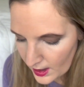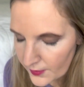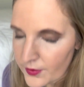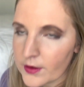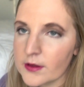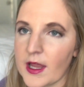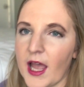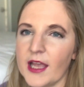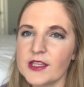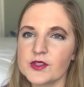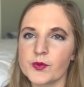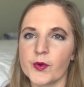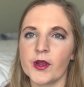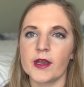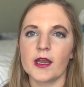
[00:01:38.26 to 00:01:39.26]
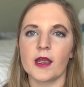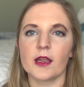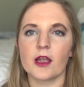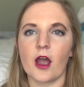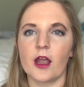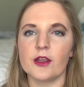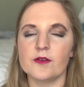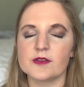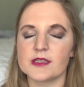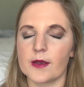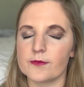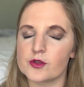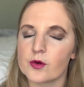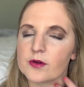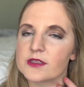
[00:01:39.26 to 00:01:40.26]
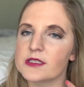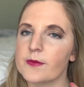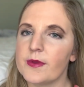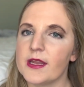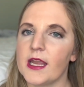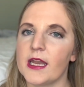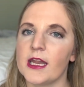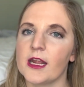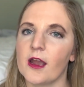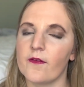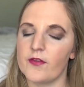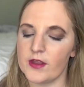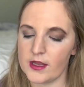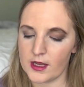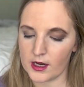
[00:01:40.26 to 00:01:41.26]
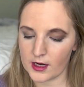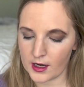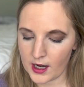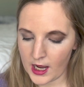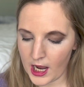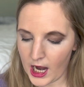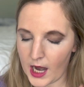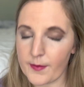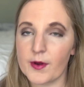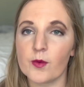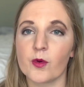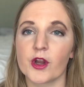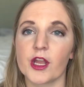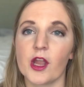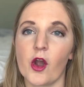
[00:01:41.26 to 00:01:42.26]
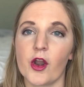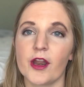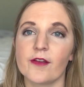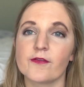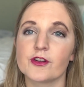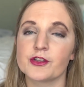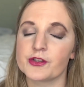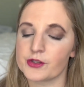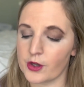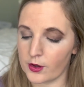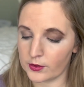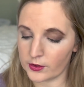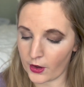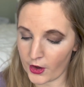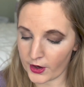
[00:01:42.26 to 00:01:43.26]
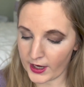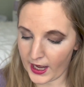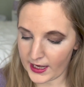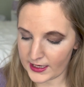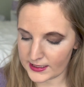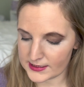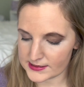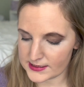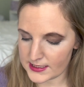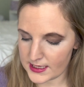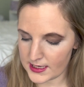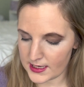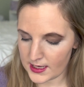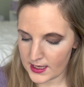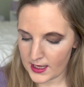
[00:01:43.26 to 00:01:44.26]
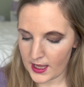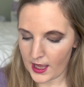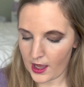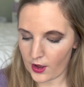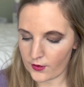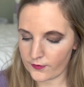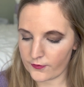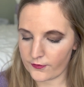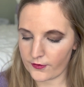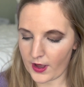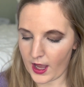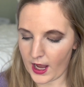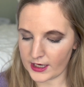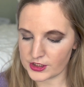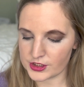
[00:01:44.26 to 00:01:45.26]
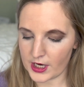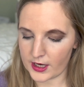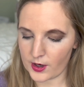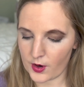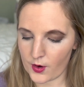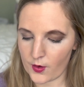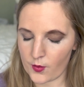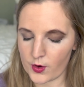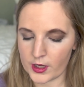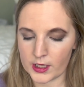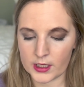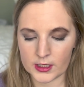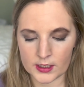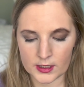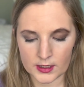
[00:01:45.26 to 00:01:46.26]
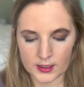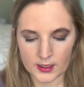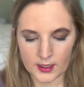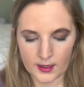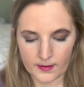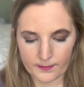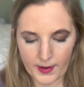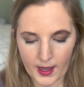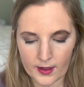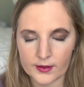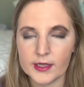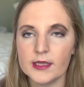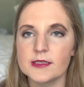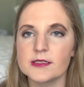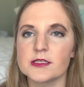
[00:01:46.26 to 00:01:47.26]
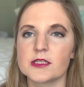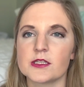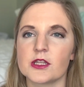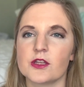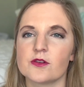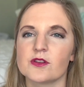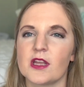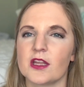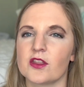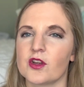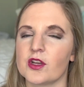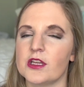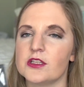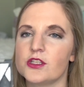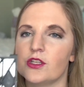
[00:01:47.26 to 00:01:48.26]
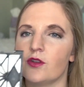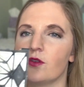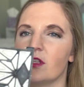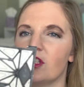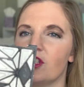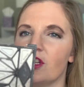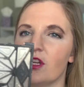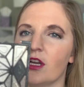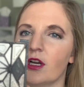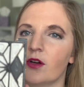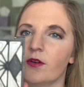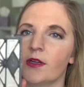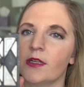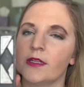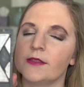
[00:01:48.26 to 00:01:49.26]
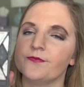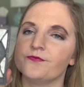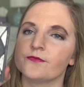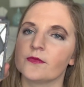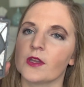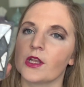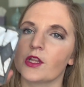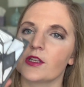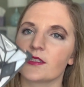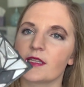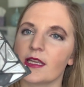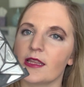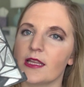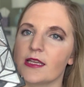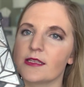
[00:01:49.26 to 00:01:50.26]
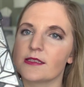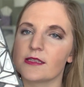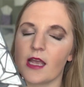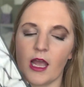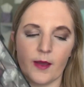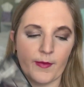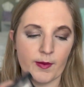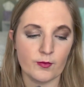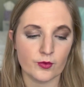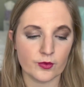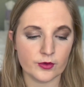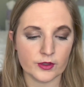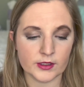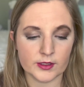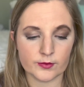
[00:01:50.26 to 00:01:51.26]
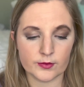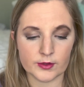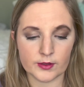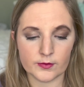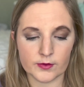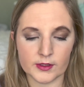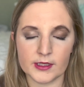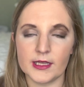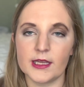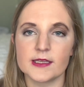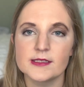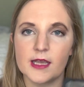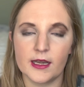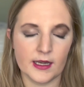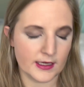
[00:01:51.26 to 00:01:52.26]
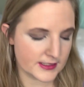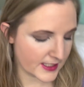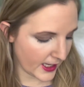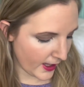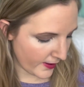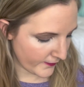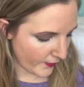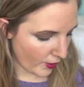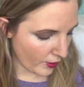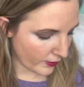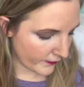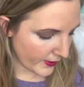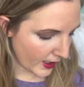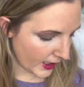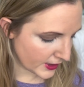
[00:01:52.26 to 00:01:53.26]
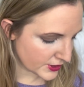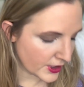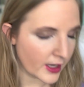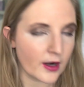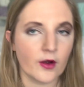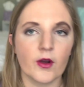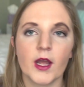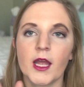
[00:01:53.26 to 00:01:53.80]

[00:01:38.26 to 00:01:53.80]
The last one got used up towards the beginning of the year. I've been working on it for so long, and it is the e.l.f. eyeshadow palette. There's like 32, the Geo looks like this. Um, I'm really, really, really excited to have all of the eyeshadow